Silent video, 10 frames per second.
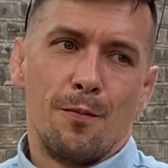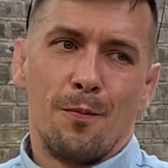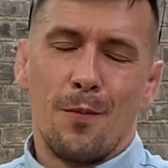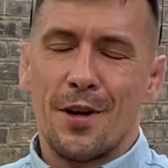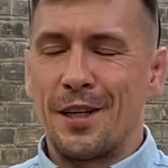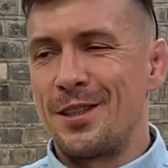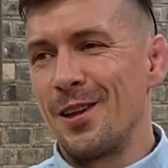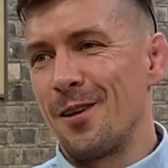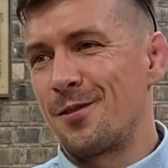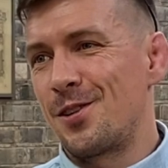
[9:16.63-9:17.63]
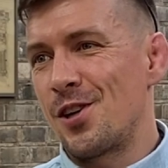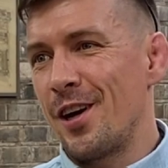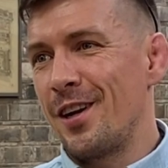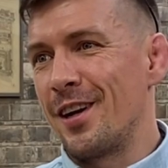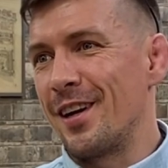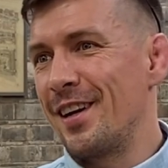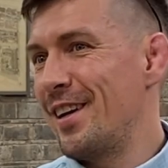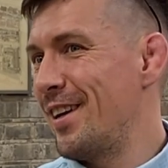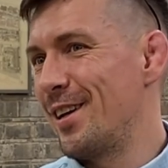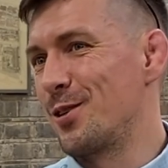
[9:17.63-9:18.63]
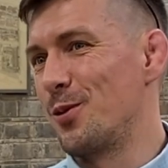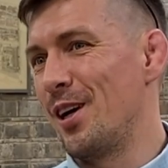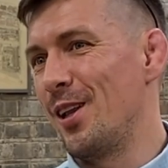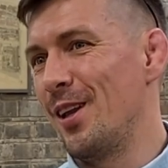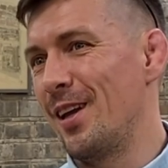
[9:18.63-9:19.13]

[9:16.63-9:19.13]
but I still love China as well.